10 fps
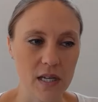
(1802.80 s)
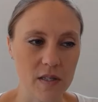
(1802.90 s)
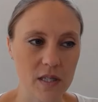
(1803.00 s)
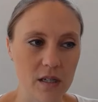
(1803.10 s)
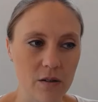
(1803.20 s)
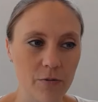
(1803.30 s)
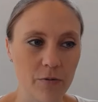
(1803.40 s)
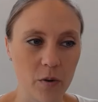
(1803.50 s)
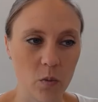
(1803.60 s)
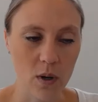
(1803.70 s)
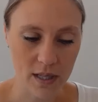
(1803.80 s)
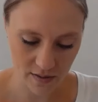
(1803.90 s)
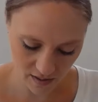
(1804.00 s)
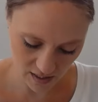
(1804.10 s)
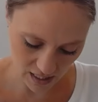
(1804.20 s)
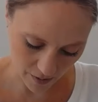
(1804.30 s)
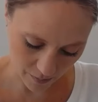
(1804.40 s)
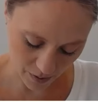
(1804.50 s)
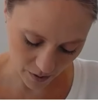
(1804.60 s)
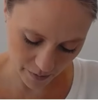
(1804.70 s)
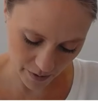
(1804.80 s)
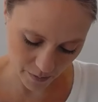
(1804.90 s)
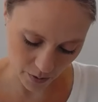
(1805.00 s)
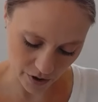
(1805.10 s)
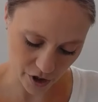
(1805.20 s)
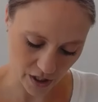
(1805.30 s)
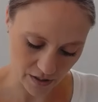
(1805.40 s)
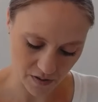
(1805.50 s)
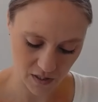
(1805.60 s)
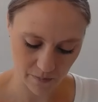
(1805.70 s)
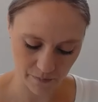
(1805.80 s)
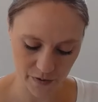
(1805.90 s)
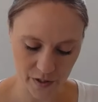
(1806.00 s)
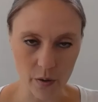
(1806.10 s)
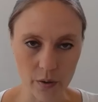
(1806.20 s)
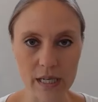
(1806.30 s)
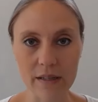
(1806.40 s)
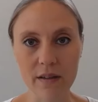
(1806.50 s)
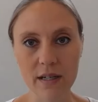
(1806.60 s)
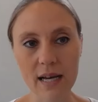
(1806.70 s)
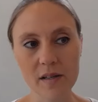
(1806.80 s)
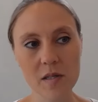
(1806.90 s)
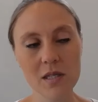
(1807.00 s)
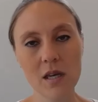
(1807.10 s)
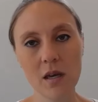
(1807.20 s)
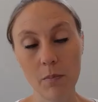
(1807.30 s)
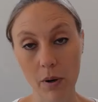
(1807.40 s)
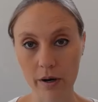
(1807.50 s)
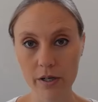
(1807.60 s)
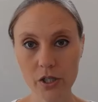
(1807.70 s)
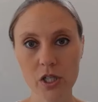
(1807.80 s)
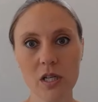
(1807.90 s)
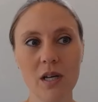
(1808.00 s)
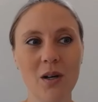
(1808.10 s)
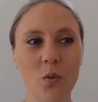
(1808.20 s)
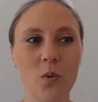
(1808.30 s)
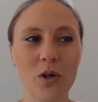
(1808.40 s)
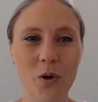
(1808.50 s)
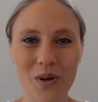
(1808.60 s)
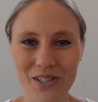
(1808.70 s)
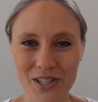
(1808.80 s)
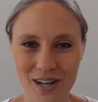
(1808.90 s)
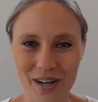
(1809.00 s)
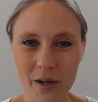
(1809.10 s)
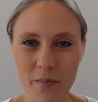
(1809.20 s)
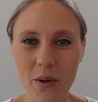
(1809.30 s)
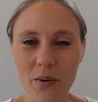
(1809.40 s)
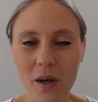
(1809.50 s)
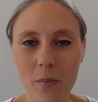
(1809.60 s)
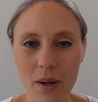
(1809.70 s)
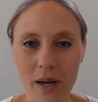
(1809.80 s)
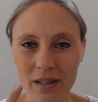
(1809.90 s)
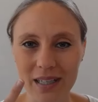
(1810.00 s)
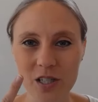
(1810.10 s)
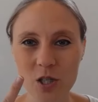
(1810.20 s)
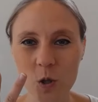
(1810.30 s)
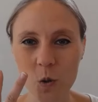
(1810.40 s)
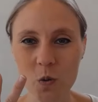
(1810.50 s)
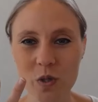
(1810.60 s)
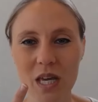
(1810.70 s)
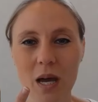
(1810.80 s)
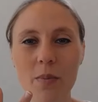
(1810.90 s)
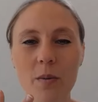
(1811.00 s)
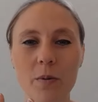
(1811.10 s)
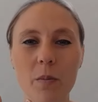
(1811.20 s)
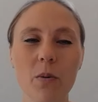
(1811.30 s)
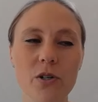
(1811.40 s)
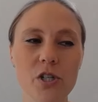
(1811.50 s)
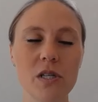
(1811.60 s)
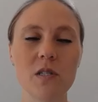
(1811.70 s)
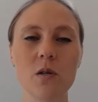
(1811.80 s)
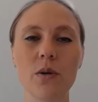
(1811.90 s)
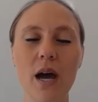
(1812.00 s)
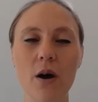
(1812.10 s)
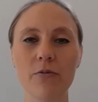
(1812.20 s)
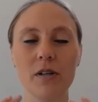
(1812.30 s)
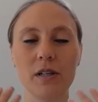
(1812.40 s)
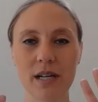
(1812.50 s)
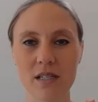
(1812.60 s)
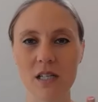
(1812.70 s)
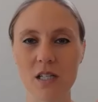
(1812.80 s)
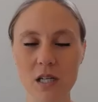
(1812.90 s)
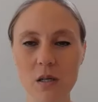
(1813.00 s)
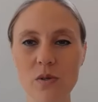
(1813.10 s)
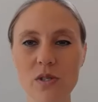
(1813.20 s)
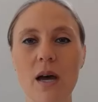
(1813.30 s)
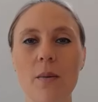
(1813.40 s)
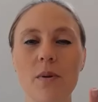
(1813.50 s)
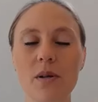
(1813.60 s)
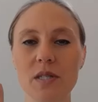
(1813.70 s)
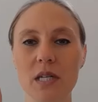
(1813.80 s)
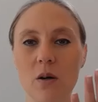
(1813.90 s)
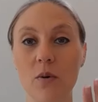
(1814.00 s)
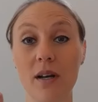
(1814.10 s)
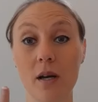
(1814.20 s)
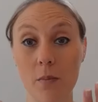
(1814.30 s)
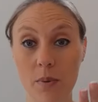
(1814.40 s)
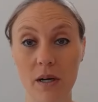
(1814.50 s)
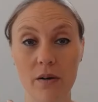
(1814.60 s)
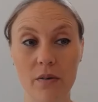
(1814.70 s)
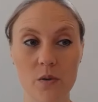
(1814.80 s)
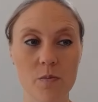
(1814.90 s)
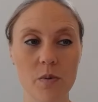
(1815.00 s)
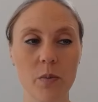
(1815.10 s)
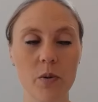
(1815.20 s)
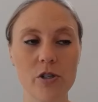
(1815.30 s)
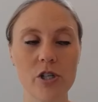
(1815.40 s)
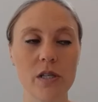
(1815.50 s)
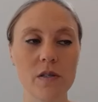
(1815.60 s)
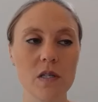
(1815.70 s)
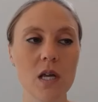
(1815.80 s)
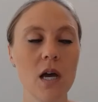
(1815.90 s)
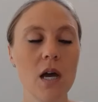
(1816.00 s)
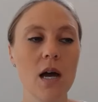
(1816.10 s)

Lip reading: testing for one sample proportions. So in the next part, we're going to talk about comparing two sample proportions. So now I've collected two samples and I want to compare those proportions,